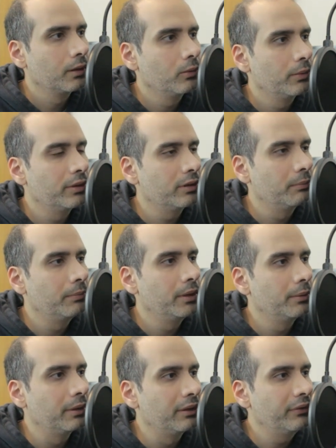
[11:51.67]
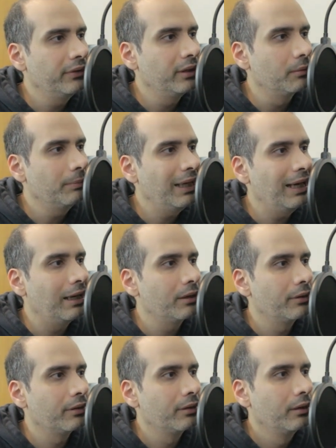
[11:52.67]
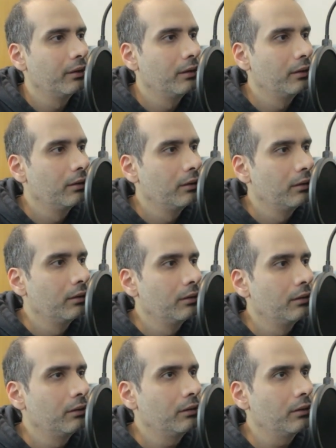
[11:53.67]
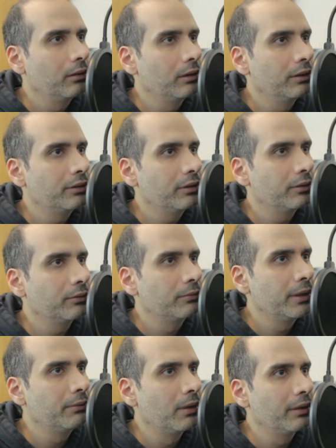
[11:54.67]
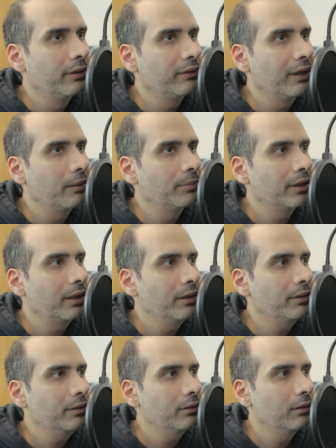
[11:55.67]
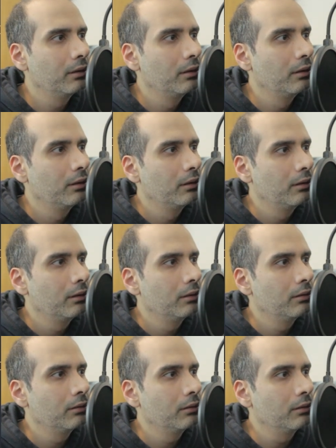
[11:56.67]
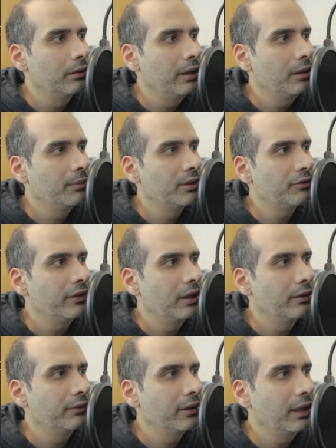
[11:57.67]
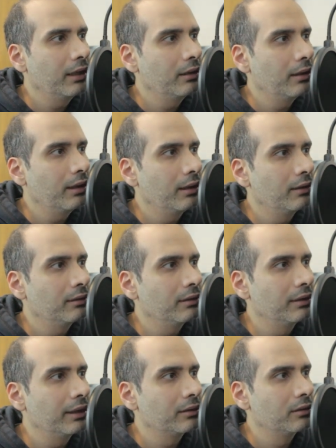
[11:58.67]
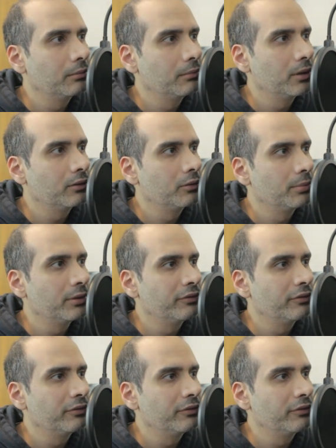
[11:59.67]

we should be able to see the path. So let's just rerun this application. Go to image files again and select multiple